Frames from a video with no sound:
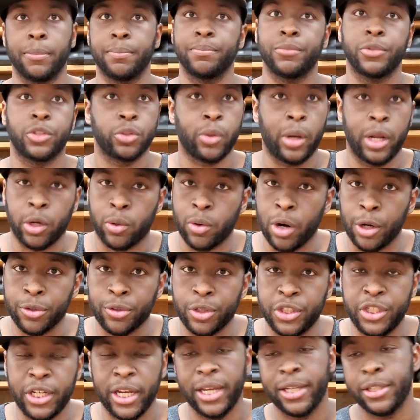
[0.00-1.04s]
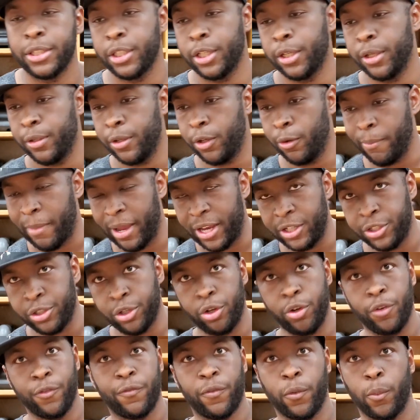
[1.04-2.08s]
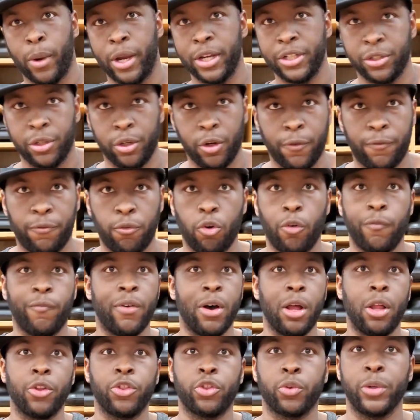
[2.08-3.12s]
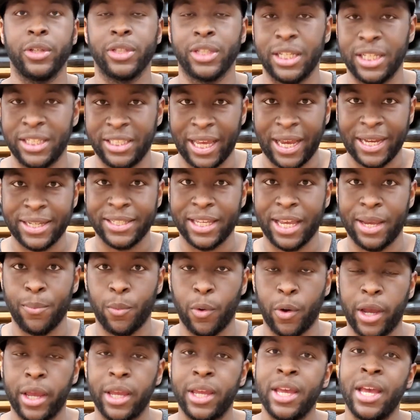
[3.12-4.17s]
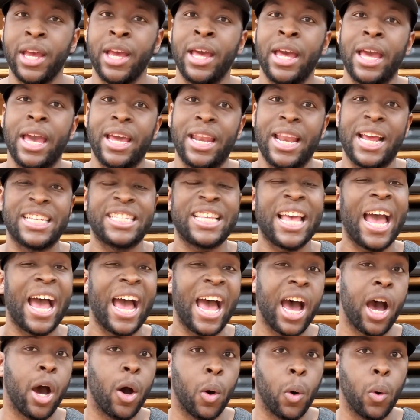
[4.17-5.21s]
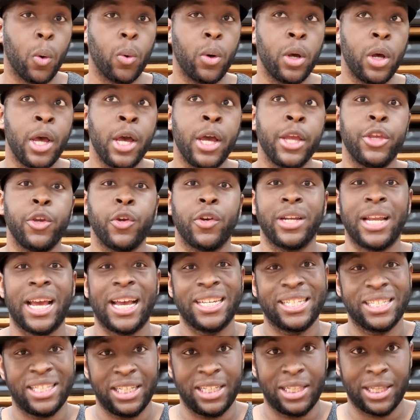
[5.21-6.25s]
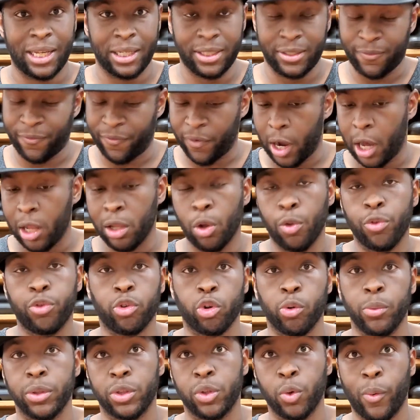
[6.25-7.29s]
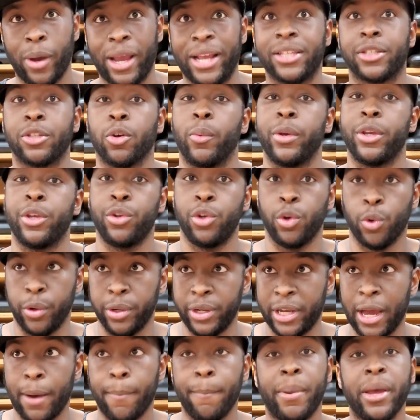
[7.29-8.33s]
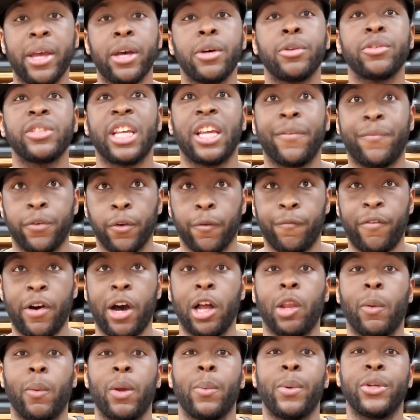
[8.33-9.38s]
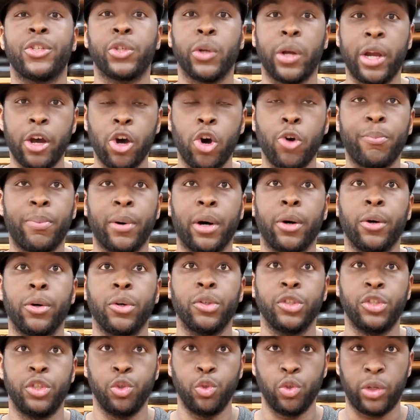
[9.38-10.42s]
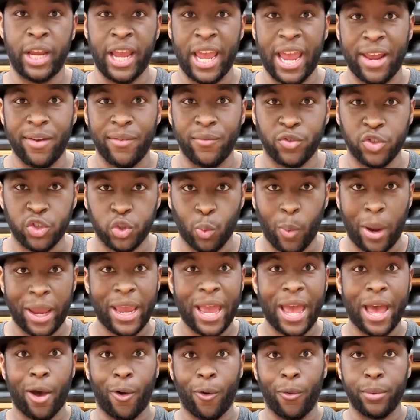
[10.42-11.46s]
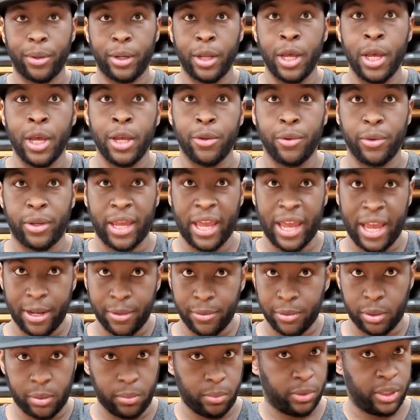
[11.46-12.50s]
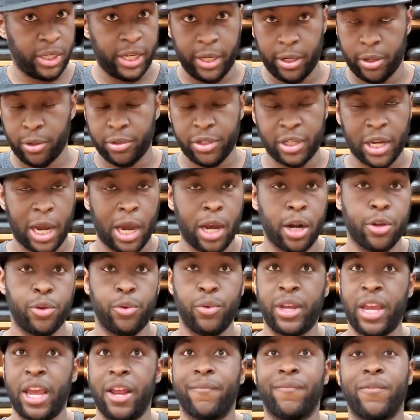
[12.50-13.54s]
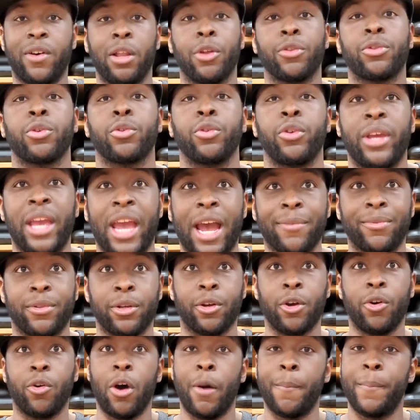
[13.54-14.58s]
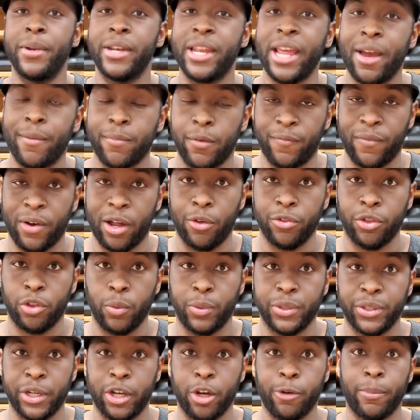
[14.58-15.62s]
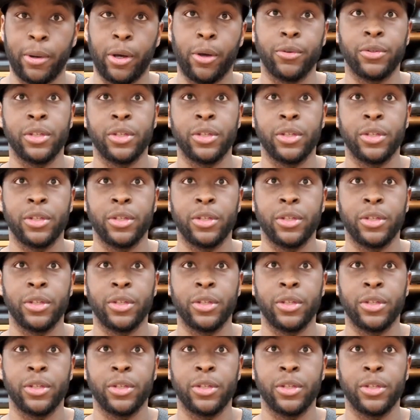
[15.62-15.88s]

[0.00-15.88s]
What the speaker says: Straight across the chest, you make sure your full follow through is the exact same way, and that's how you can actually like follow through with the weight. So when you're doing dumbbells, if you're following with your elbows, you can't sway out, you can't teeter-totter, you can't follow through. You have to go up and down, follow through with your elbows.